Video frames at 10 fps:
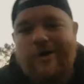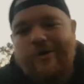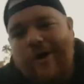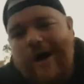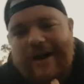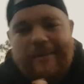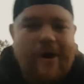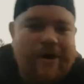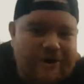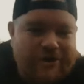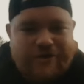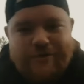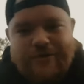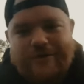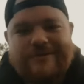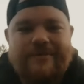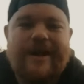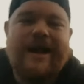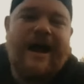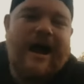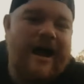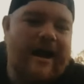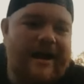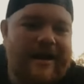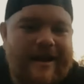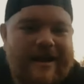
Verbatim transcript: I don't know how to market you. I'm like, mm. all mm. right.